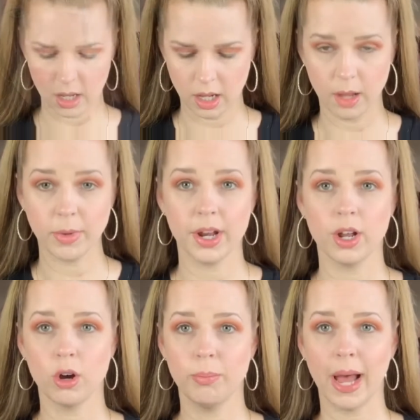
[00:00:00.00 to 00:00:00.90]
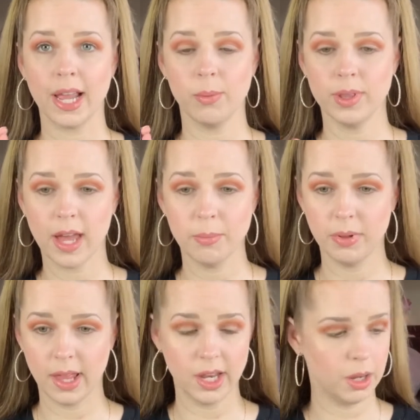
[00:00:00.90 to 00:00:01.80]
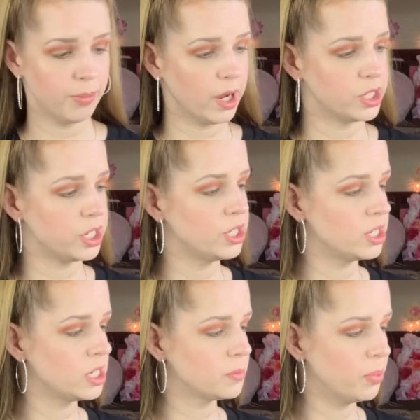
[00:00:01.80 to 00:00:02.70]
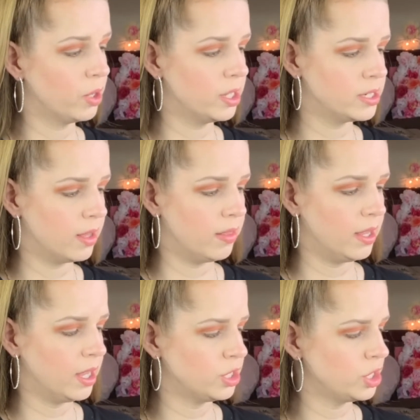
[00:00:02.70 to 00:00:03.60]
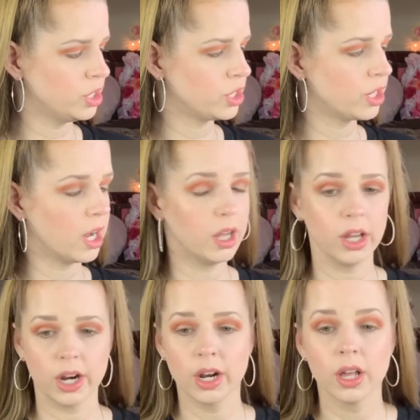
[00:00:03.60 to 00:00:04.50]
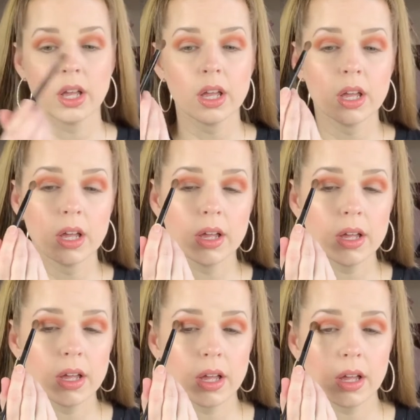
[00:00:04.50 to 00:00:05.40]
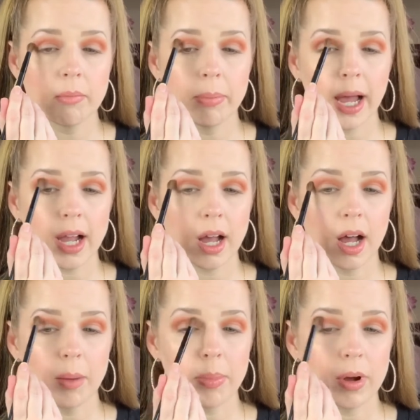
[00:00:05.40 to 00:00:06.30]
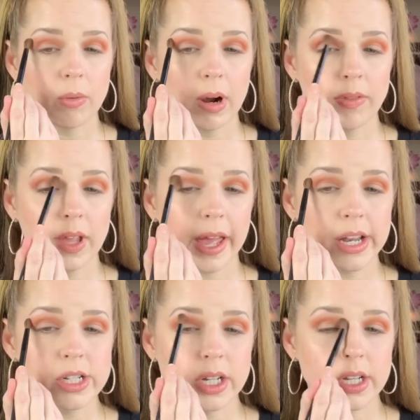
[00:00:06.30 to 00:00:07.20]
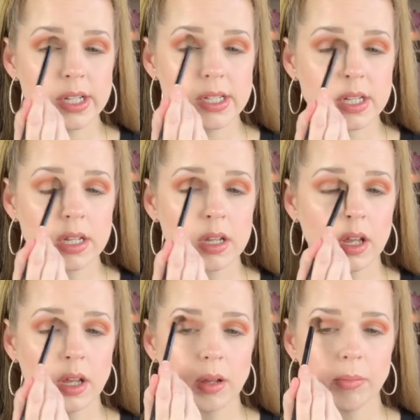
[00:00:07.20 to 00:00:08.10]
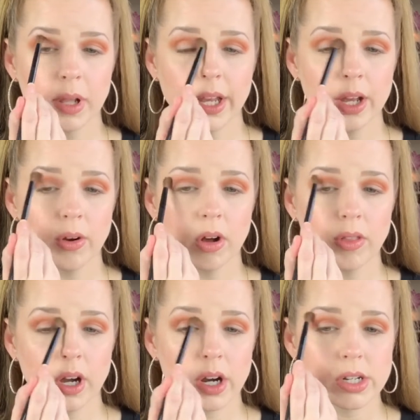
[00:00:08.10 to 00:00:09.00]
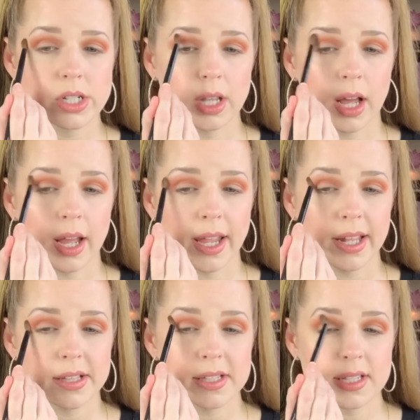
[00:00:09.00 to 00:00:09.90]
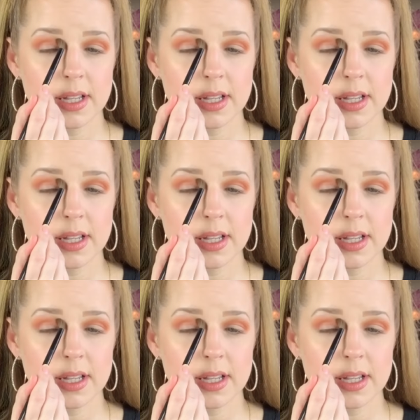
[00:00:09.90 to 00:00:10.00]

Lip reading: I'm going to go back in with that blending brush and just put the ginger color back up around the edges. Blend out all the harsh lines.